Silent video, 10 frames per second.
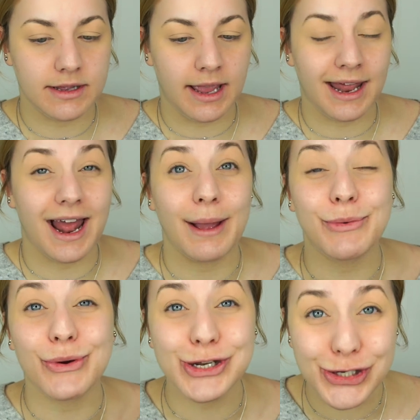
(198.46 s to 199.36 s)
And
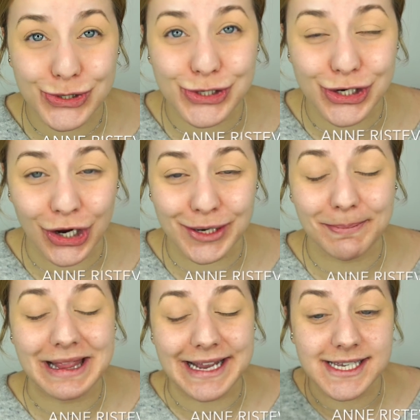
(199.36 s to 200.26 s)
I'm going to
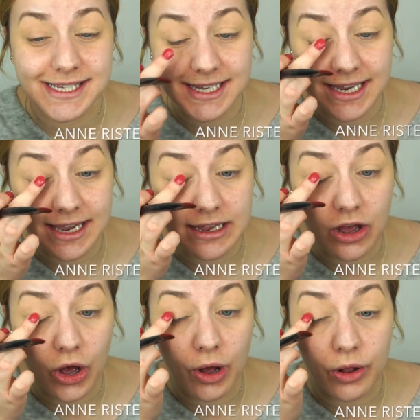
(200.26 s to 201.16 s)
start placing
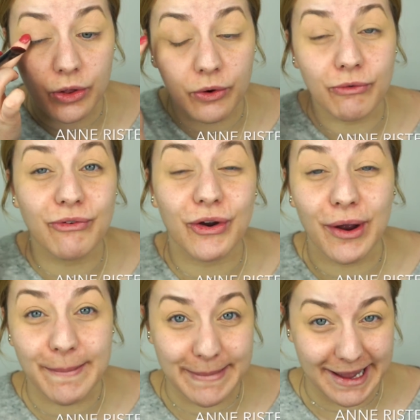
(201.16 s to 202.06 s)
it all
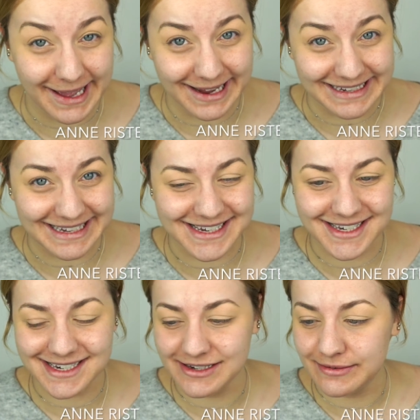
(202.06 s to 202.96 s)
over my
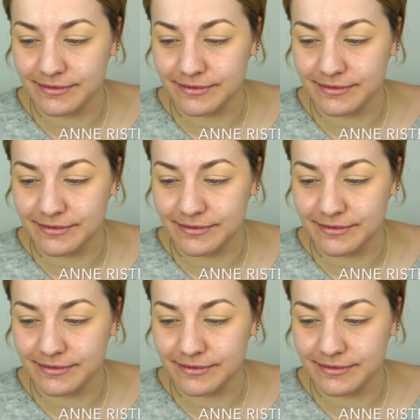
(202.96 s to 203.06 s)
eyelid.